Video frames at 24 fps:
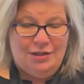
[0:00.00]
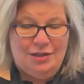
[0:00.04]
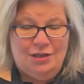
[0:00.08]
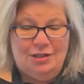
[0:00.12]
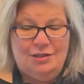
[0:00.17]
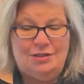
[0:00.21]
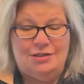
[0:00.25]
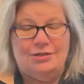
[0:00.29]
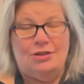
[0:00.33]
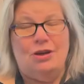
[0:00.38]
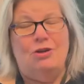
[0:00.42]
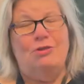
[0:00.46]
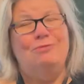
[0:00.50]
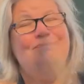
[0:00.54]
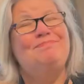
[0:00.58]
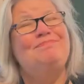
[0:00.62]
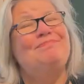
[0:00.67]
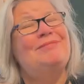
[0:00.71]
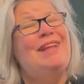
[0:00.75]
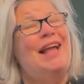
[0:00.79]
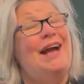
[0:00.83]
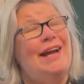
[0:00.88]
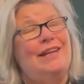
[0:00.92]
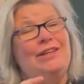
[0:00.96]
So
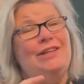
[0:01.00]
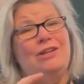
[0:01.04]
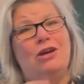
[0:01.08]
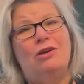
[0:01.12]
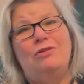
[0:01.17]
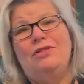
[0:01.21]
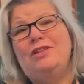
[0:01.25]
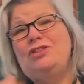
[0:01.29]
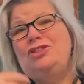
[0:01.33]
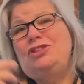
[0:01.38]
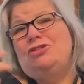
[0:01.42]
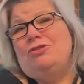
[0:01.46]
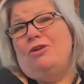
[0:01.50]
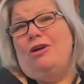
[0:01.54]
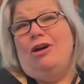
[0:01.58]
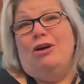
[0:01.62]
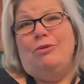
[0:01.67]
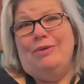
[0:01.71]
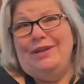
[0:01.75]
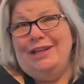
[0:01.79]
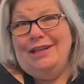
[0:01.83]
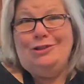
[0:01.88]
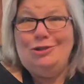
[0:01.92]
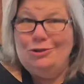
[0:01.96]
I know that you're
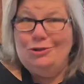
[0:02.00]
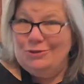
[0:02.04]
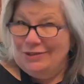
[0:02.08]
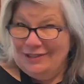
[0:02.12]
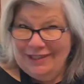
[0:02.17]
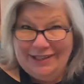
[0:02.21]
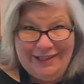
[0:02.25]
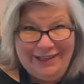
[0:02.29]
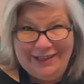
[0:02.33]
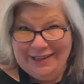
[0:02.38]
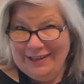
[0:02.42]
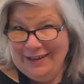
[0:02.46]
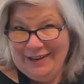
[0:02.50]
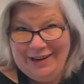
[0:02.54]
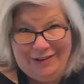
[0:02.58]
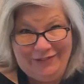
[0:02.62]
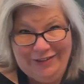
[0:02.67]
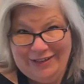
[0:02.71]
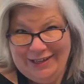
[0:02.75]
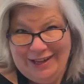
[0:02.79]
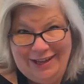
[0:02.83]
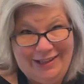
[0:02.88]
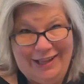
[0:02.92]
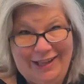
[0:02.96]
already loosening it
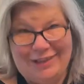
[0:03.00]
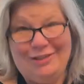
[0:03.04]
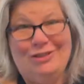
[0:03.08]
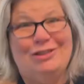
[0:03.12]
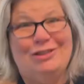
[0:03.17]
every day like you're